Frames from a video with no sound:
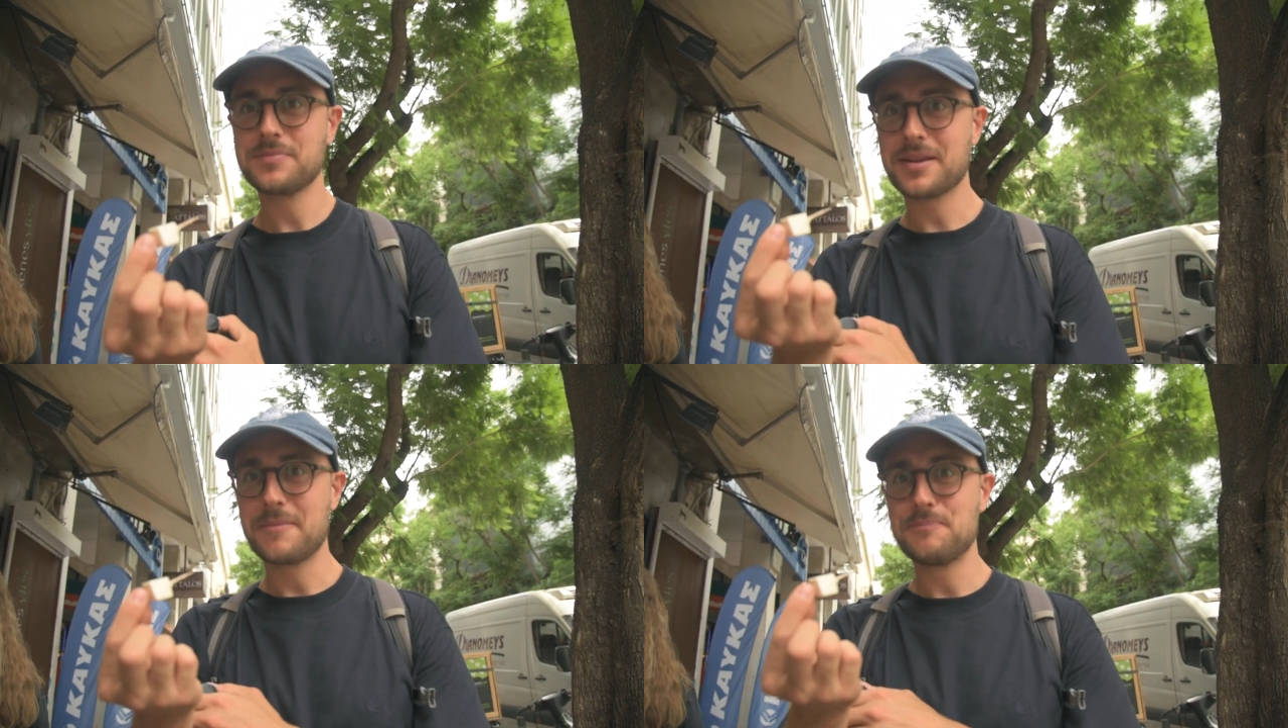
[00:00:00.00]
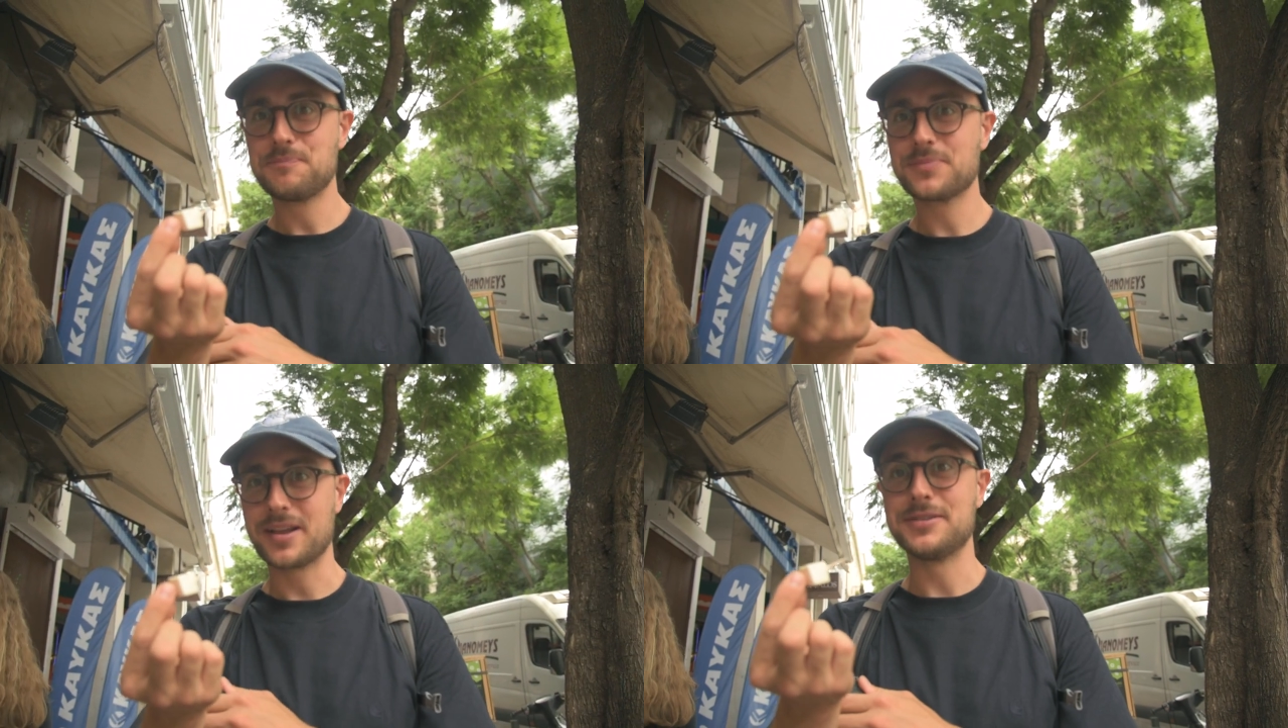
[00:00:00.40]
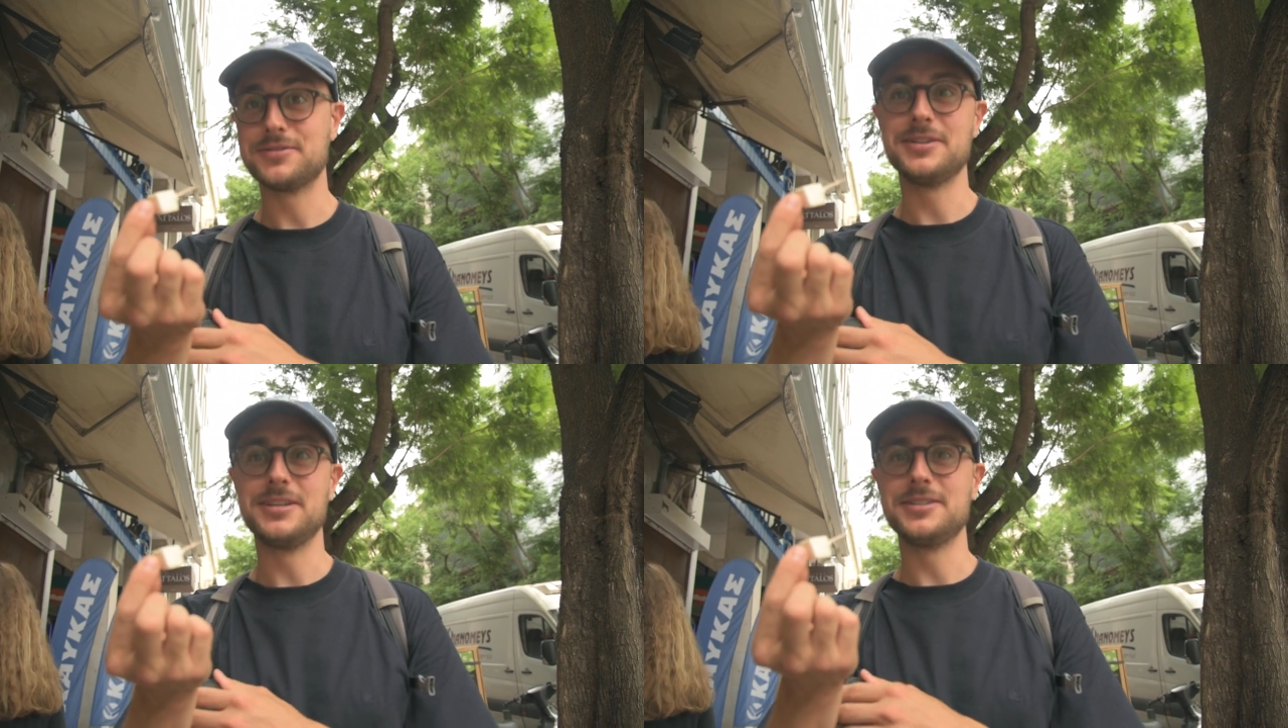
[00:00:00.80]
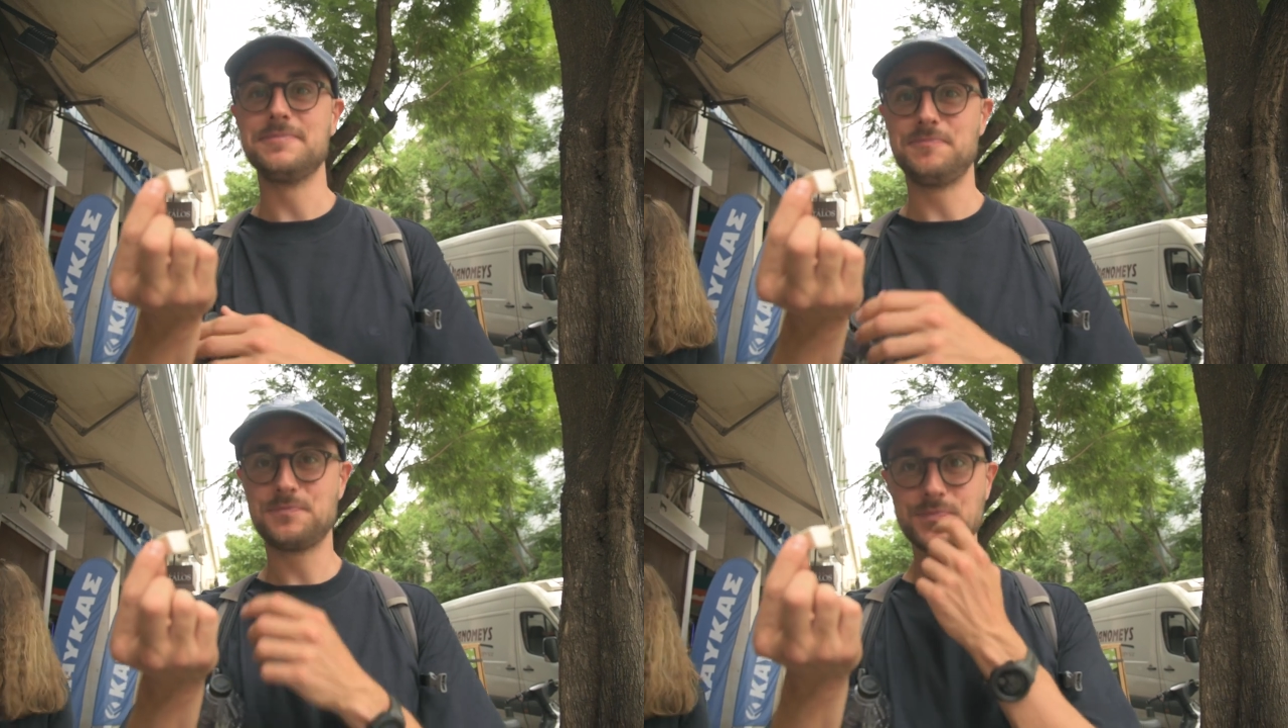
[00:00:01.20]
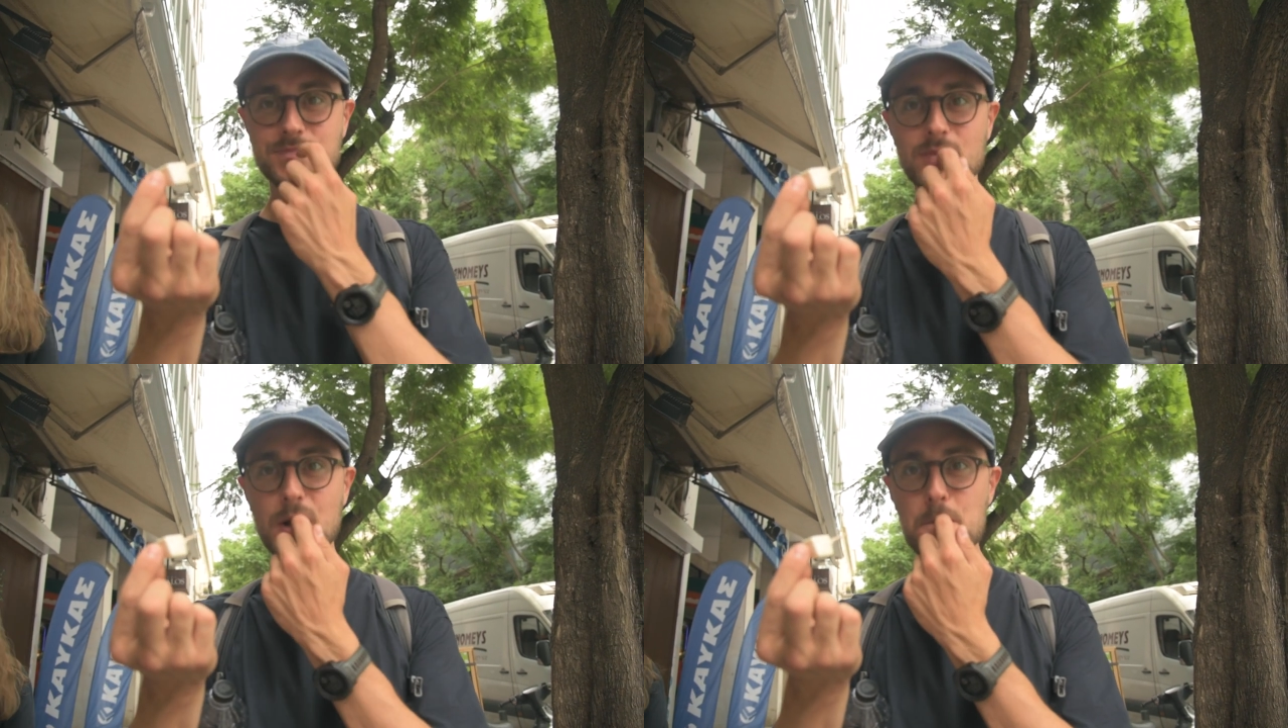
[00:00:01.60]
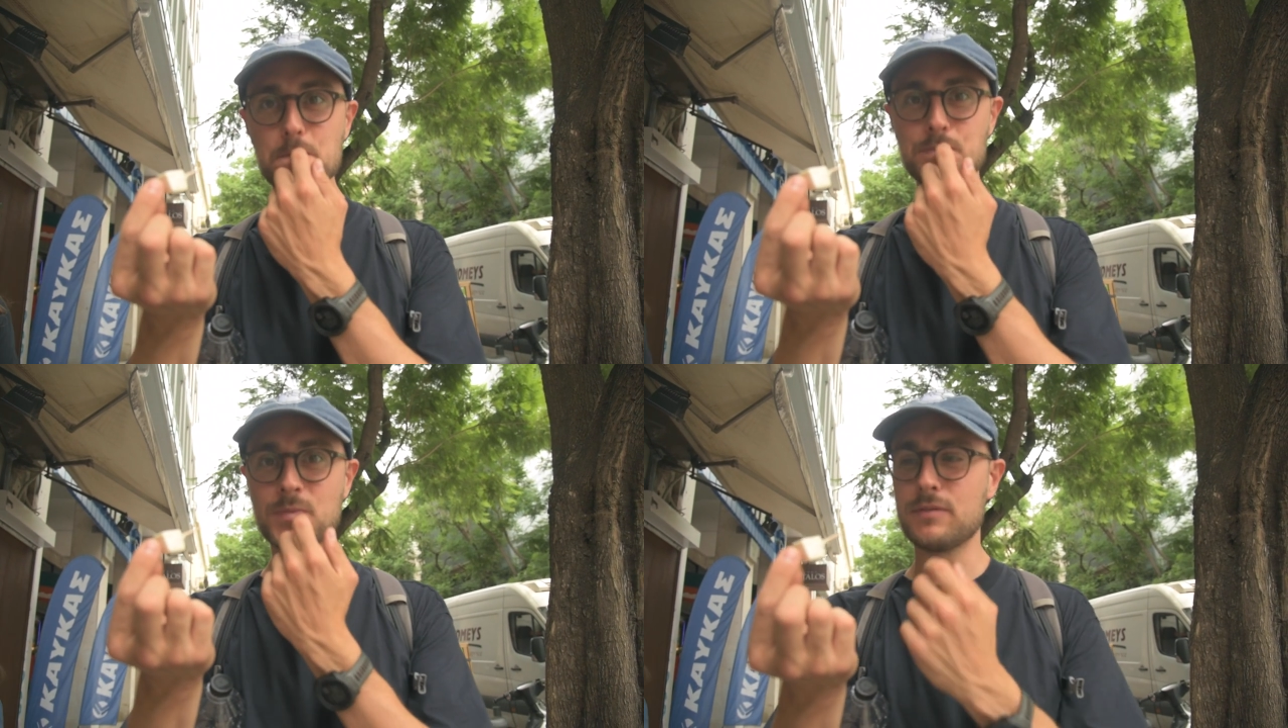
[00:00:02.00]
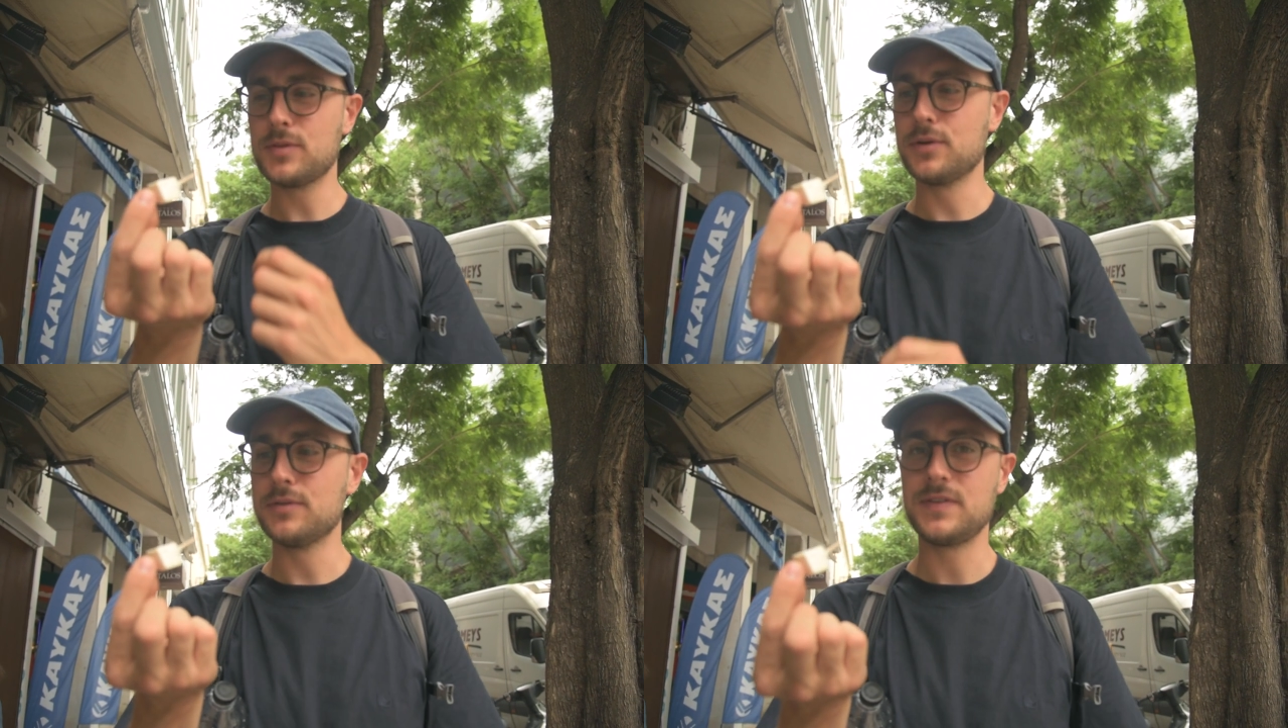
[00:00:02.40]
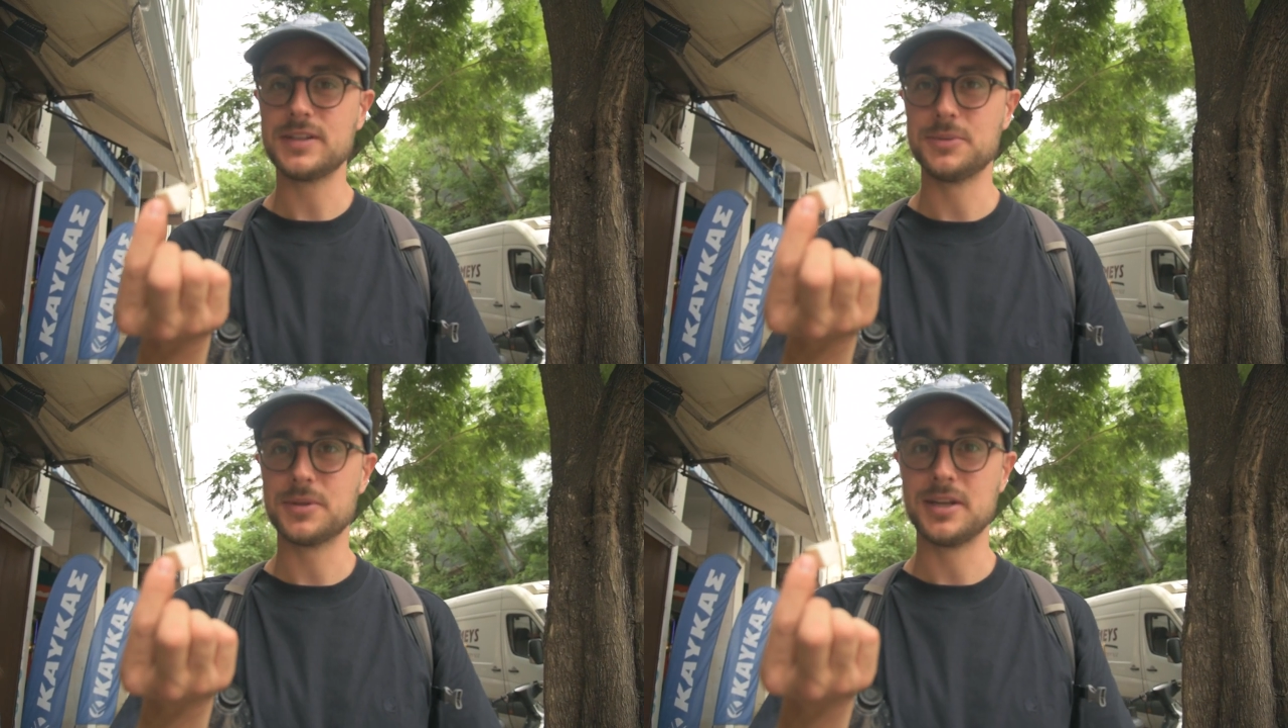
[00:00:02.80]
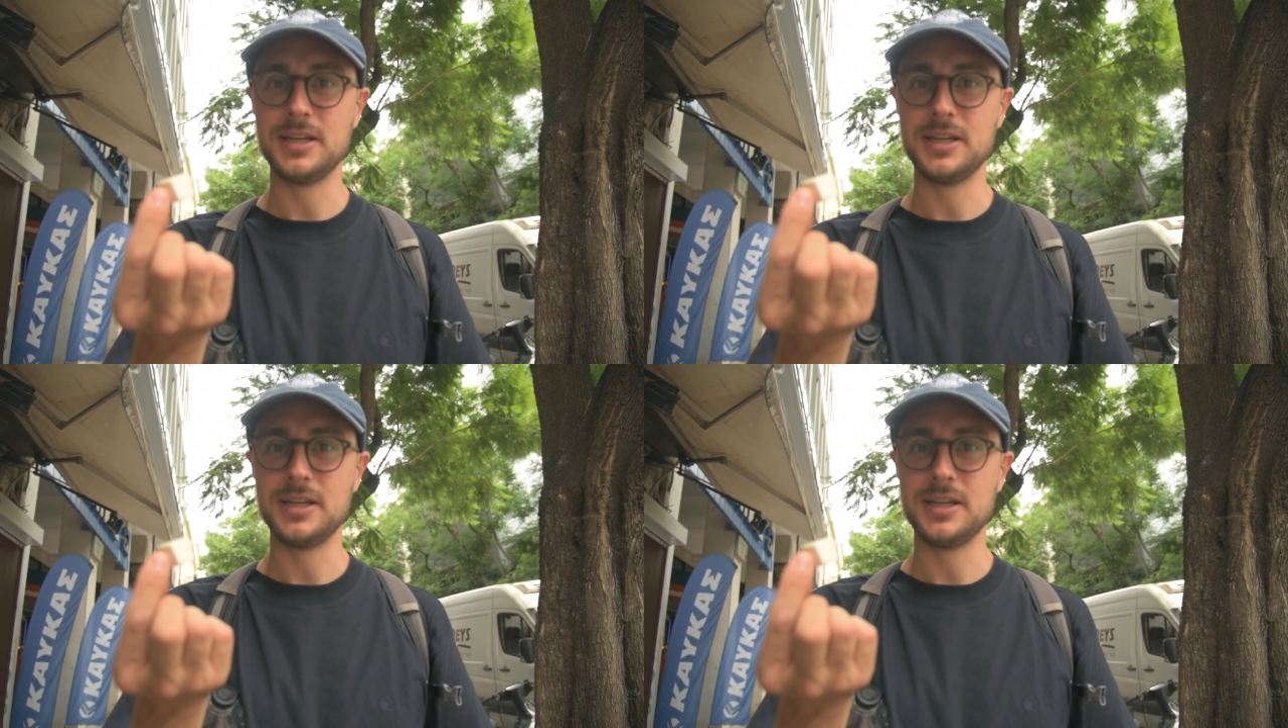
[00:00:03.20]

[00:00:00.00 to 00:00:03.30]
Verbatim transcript: Probably gonna give it a 7.5 because that's what I give